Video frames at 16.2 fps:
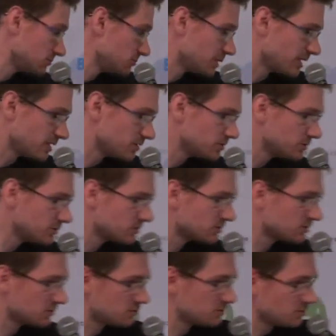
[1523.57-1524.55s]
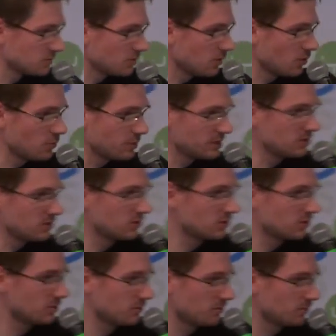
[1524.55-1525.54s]
we can use a
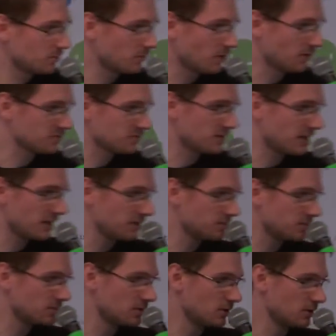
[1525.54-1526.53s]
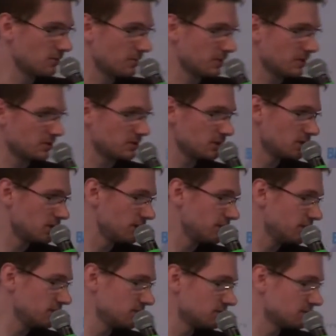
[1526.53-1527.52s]
window of time,
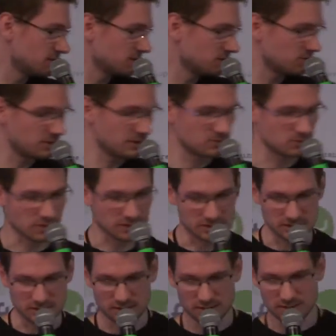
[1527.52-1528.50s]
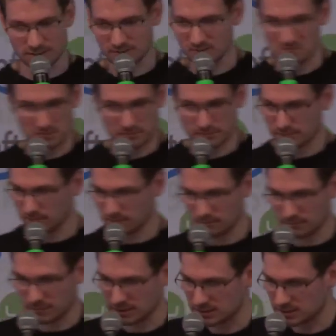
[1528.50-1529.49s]
periodically, sync to network needed.
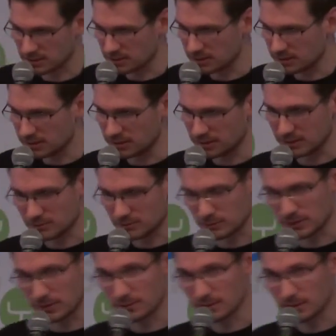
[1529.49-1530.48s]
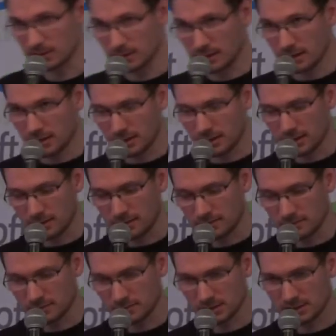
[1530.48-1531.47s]
Basically, it will
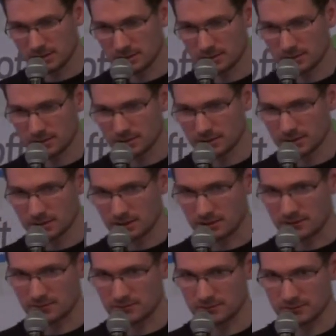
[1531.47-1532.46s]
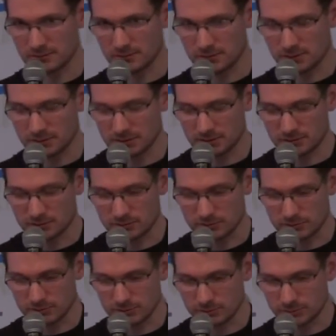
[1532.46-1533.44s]
be careful
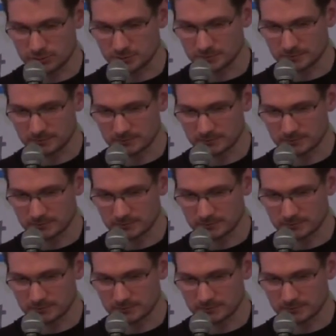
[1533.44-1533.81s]
to